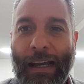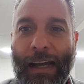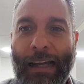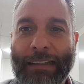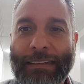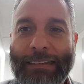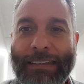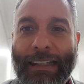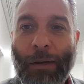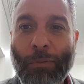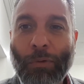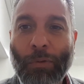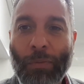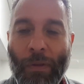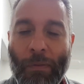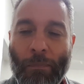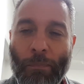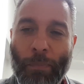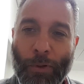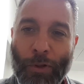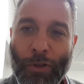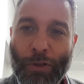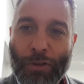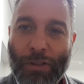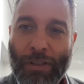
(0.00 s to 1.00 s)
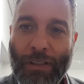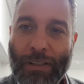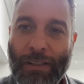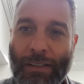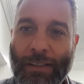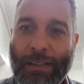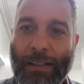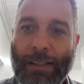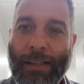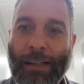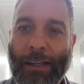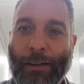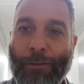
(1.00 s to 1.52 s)
and that will be
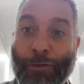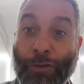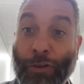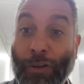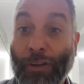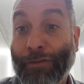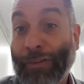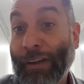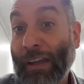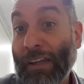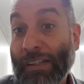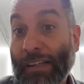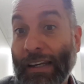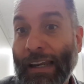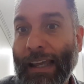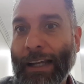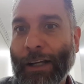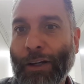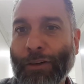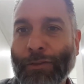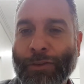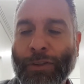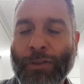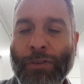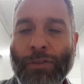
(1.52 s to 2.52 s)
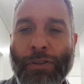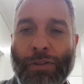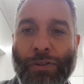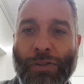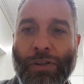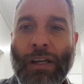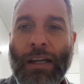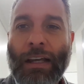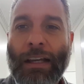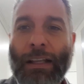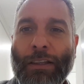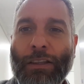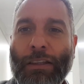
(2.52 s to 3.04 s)
important for the first leg, of
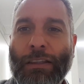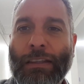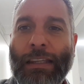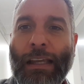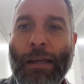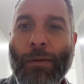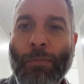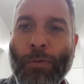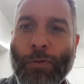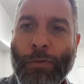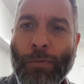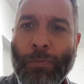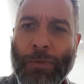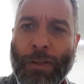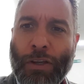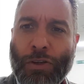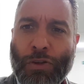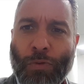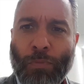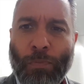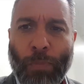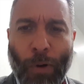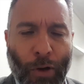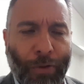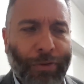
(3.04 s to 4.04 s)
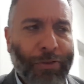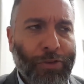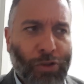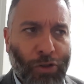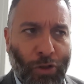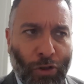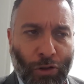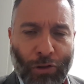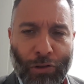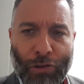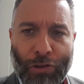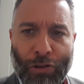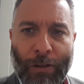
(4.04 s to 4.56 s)
course. They should both
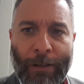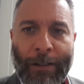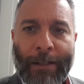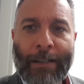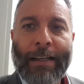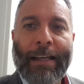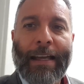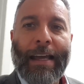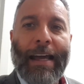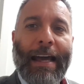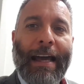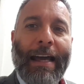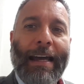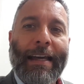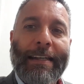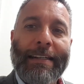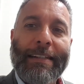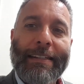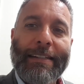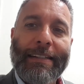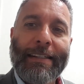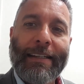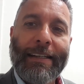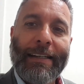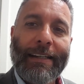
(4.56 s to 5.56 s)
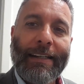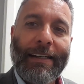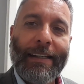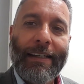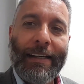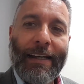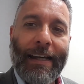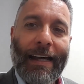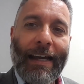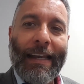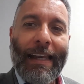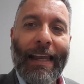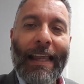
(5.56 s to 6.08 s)
score, and
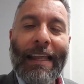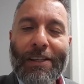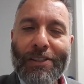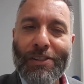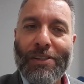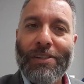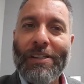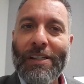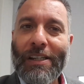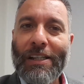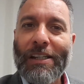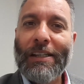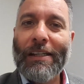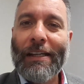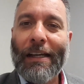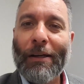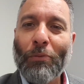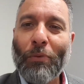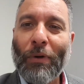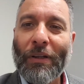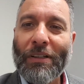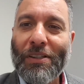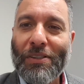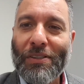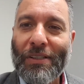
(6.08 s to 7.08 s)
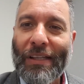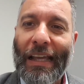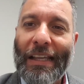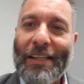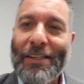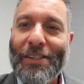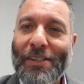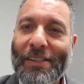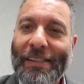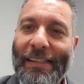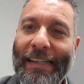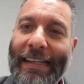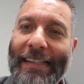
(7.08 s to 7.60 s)
let's see at what
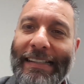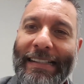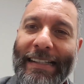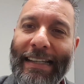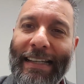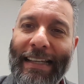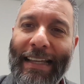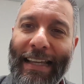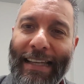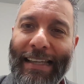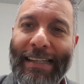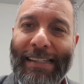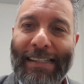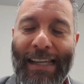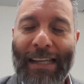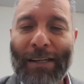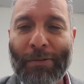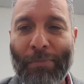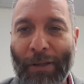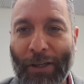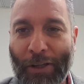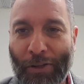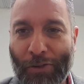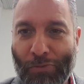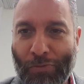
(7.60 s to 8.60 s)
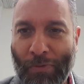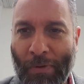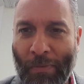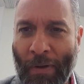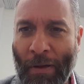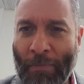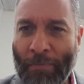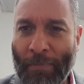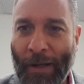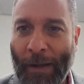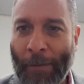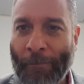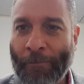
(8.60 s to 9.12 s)
stage City is in, because
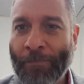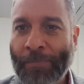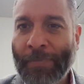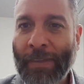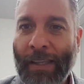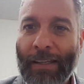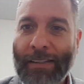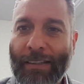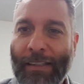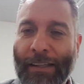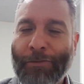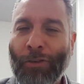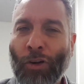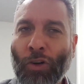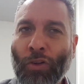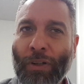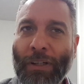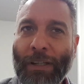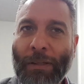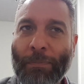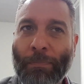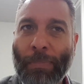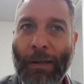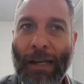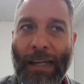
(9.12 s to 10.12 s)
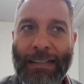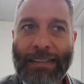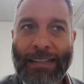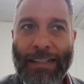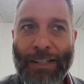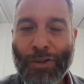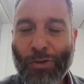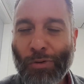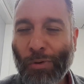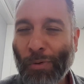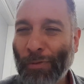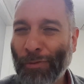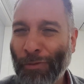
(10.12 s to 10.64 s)
remember, they've only played
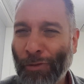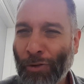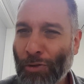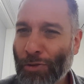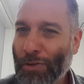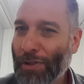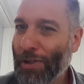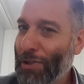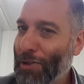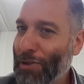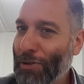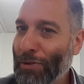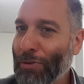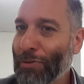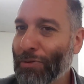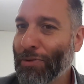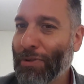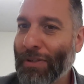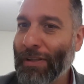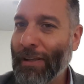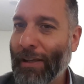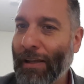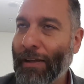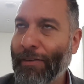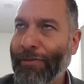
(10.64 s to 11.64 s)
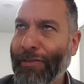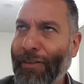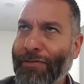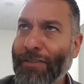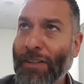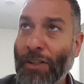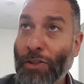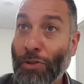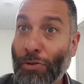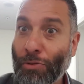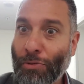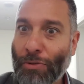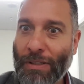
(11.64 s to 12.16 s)
in Europe
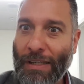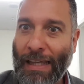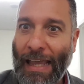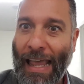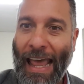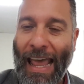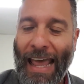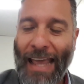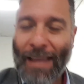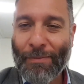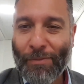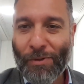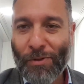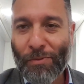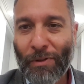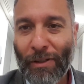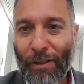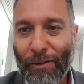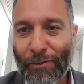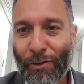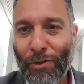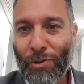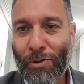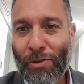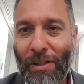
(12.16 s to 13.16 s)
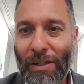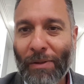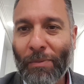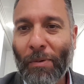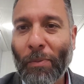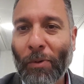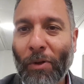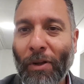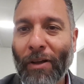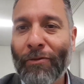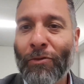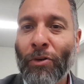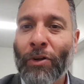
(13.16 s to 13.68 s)
52 times. Well, of course,
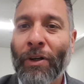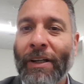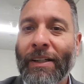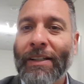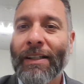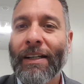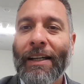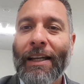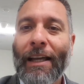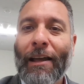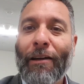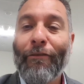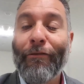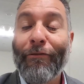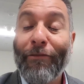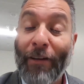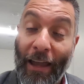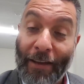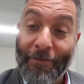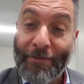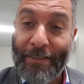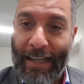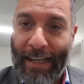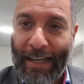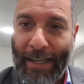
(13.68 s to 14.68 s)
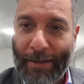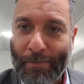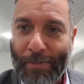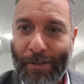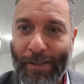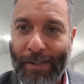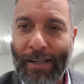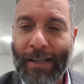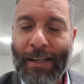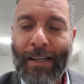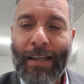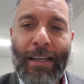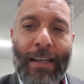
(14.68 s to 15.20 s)
Liverpool have won it 5
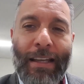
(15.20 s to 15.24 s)
times,